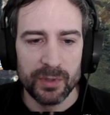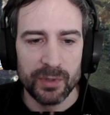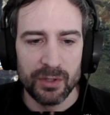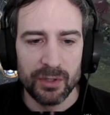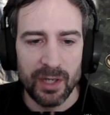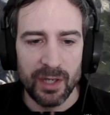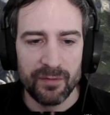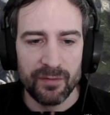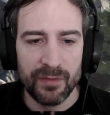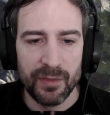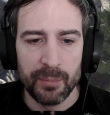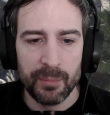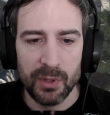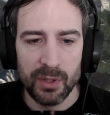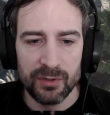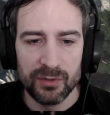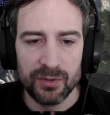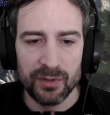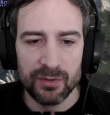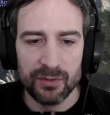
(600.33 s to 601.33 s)
you have the
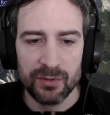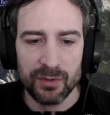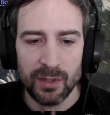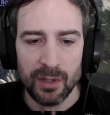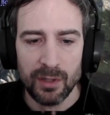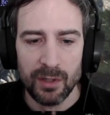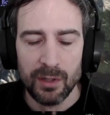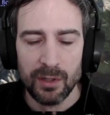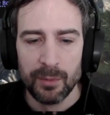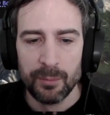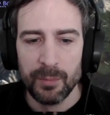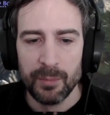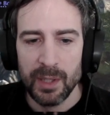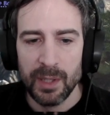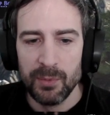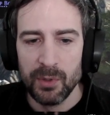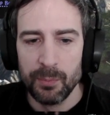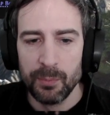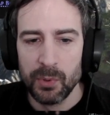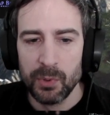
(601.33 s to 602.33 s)
bosses.
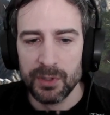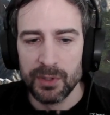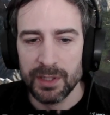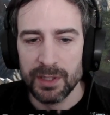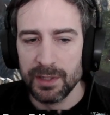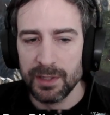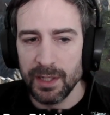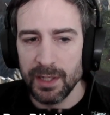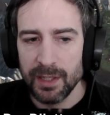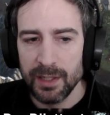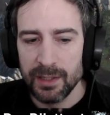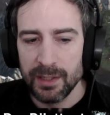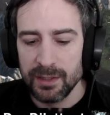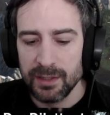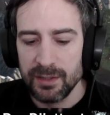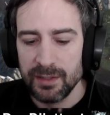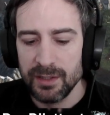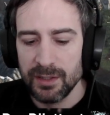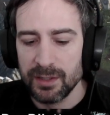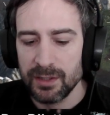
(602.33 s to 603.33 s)
Maybe you put in a
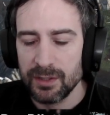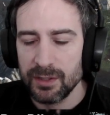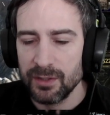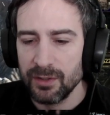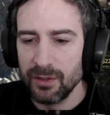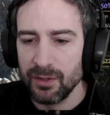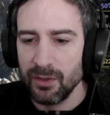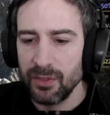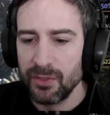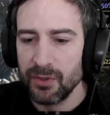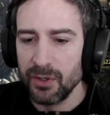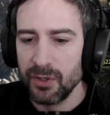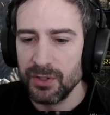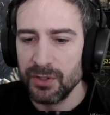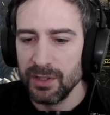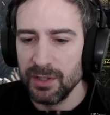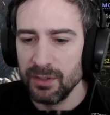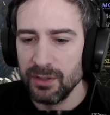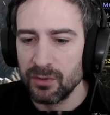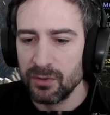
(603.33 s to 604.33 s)
tier
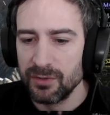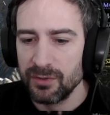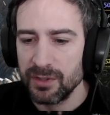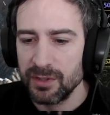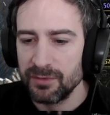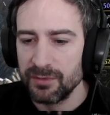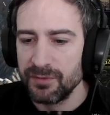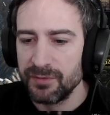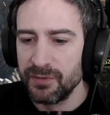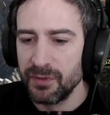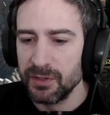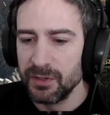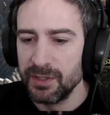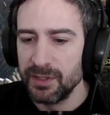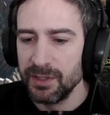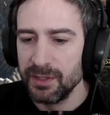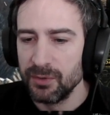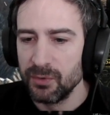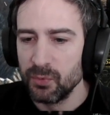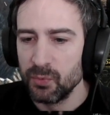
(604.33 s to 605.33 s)
13 or tier
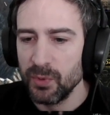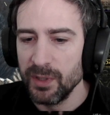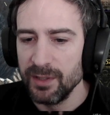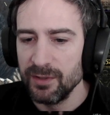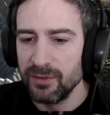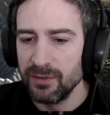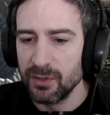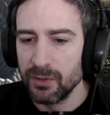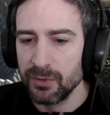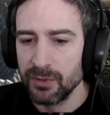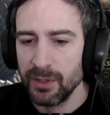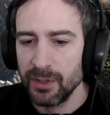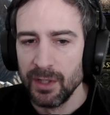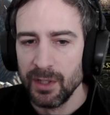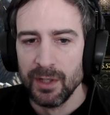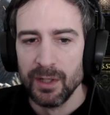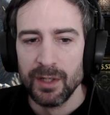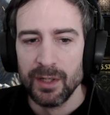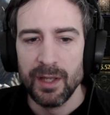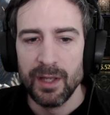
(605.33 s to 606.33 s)
14 waystone,
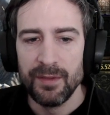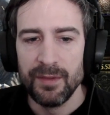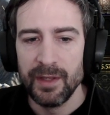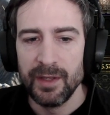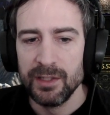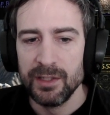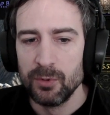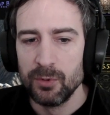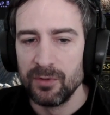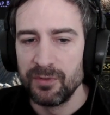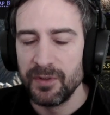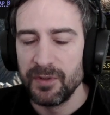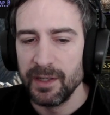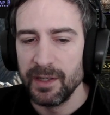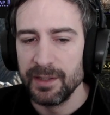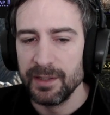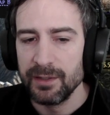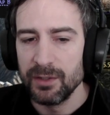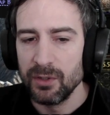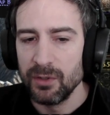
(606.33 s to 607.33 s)
and then you will
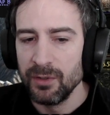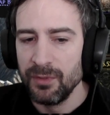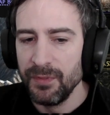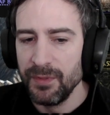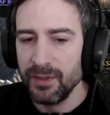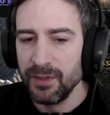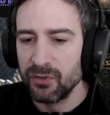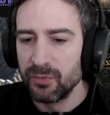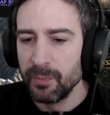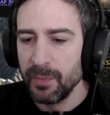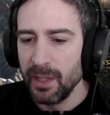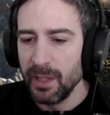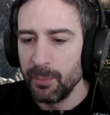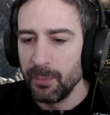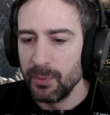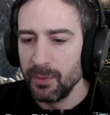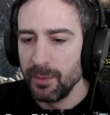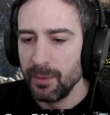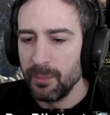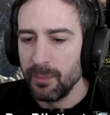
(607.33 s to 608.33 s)
find on this
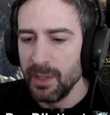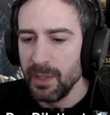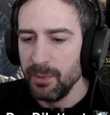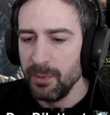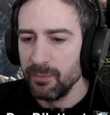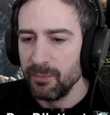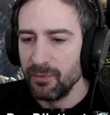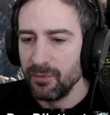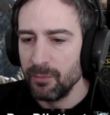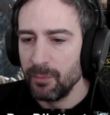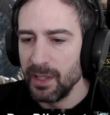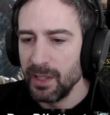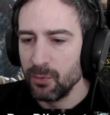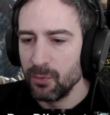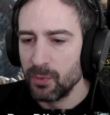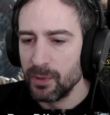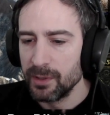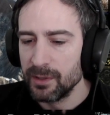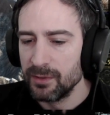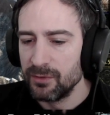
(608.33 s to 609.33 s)
map, maybe make
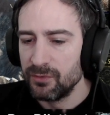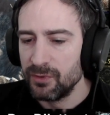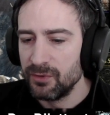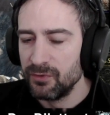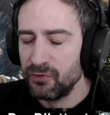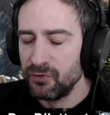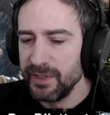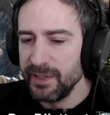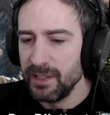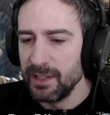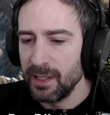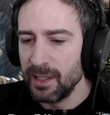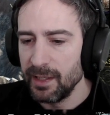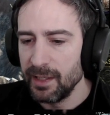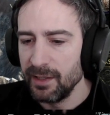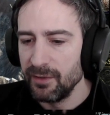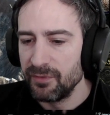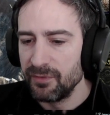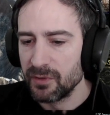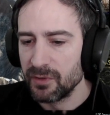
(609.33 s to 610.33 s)
one really
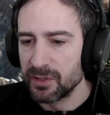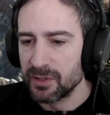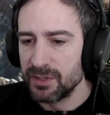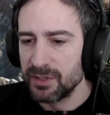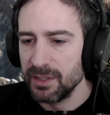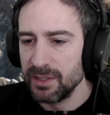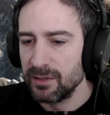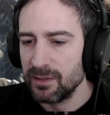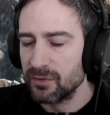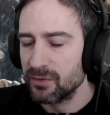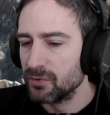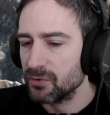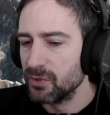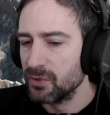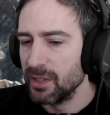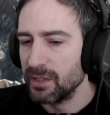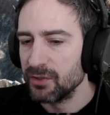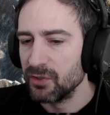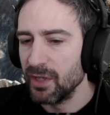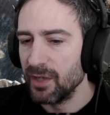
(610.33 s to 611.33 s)
high 14, so
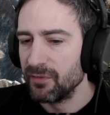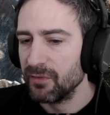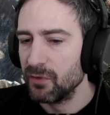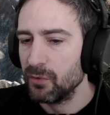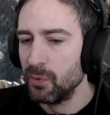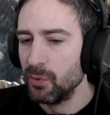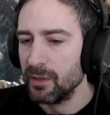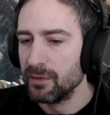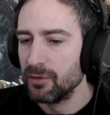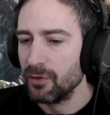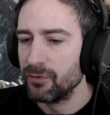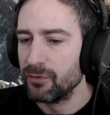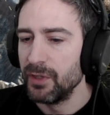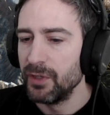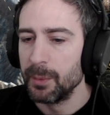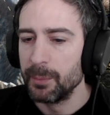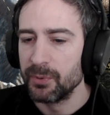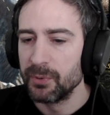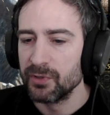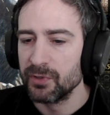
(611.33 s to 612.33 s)
that you have
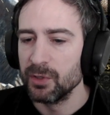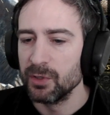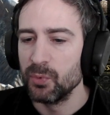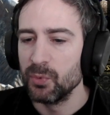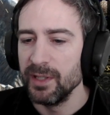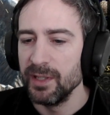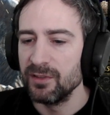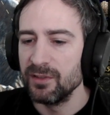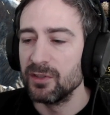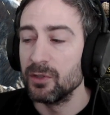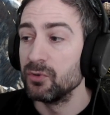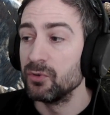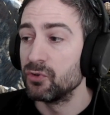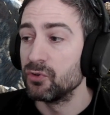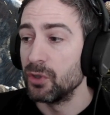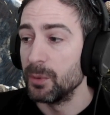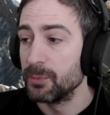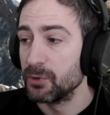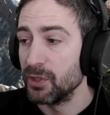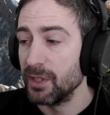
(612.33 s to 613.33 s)
200-300% waystone
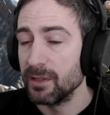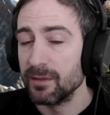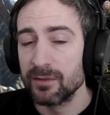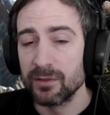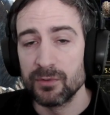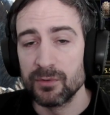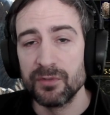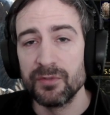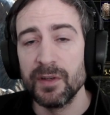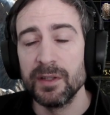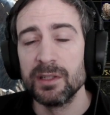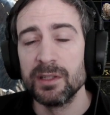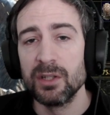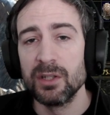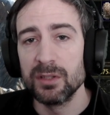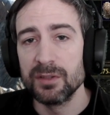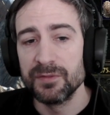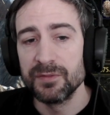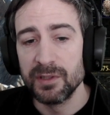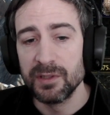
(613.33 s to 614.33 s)
drop chance. So you find a
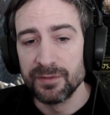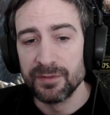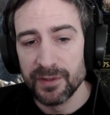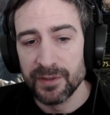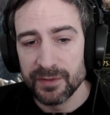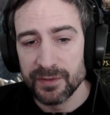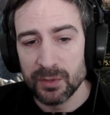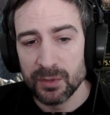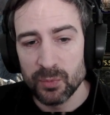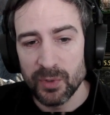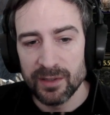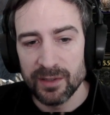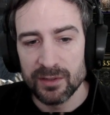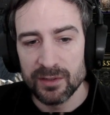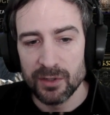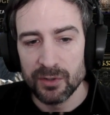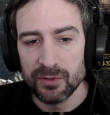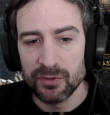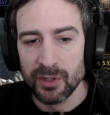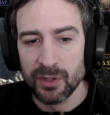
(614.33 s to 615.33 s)
lot of tier 15
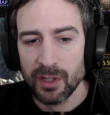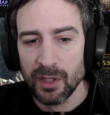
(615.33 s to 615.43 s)
waystones,